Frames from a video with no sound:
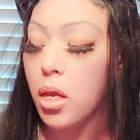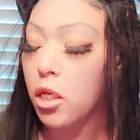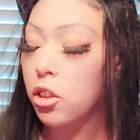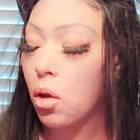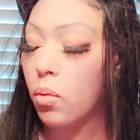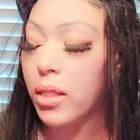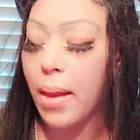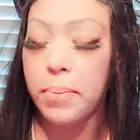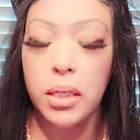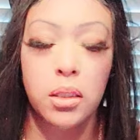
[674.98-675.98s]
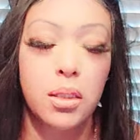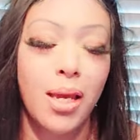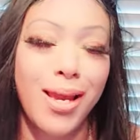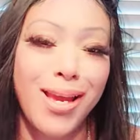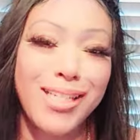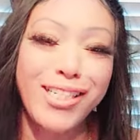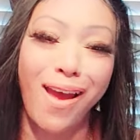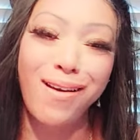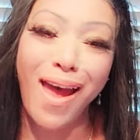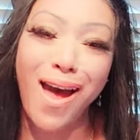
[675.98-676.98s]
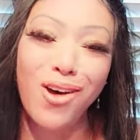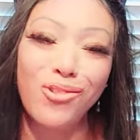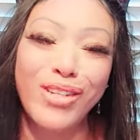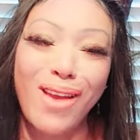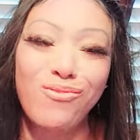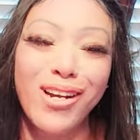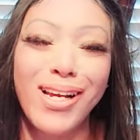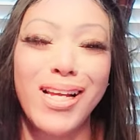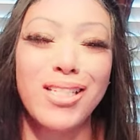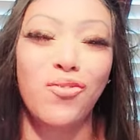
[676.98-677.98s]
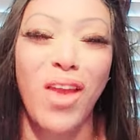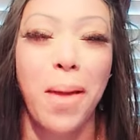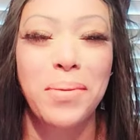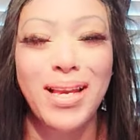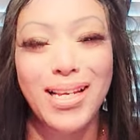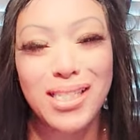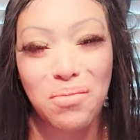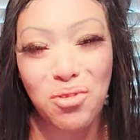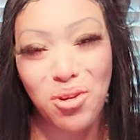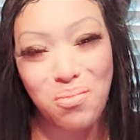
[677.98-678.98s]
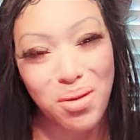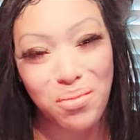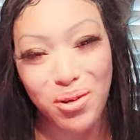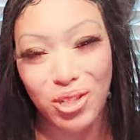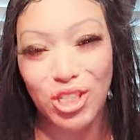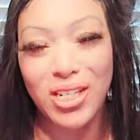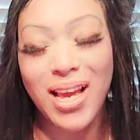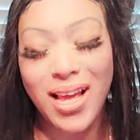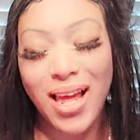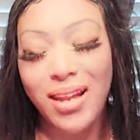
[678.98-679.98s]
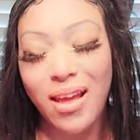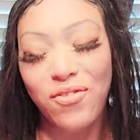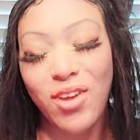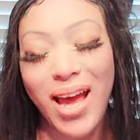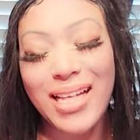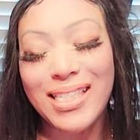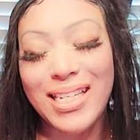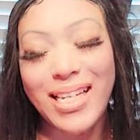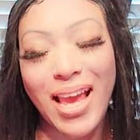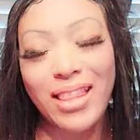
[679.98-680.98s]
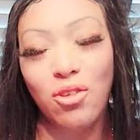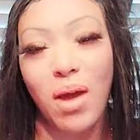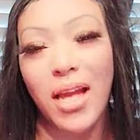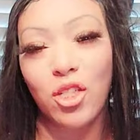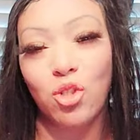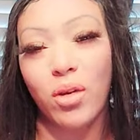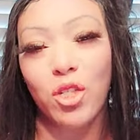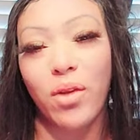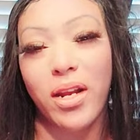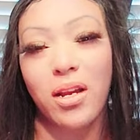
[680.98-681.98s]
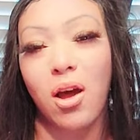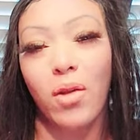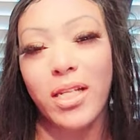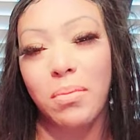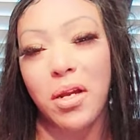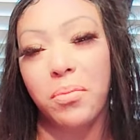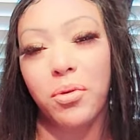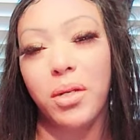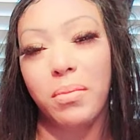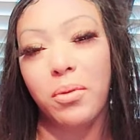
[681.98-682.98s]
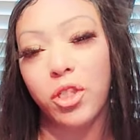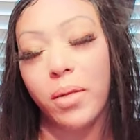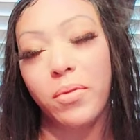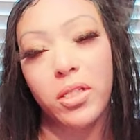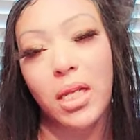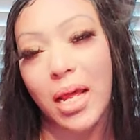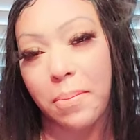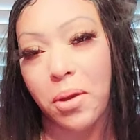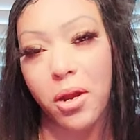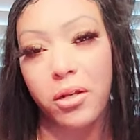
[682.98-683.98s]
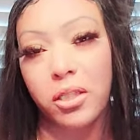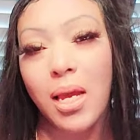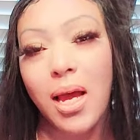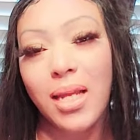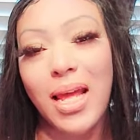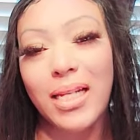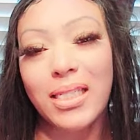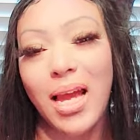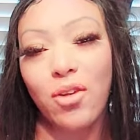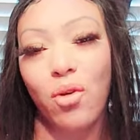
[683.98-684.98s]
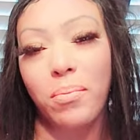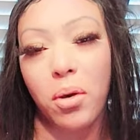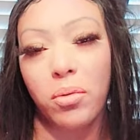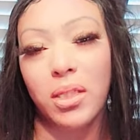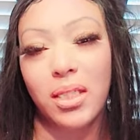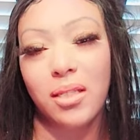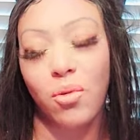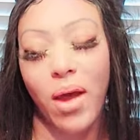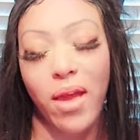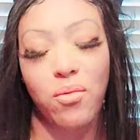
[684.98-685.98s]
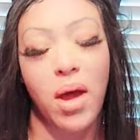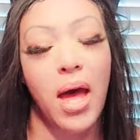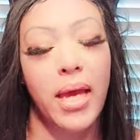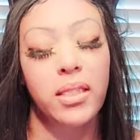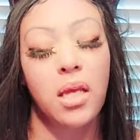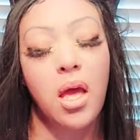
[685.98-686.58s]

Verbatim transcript: so with that being said shout out day ones vips community members i love you guys to death you guys join train to go that's my community membership there's a lot of perks a lot of sign-on bonuses okay you guys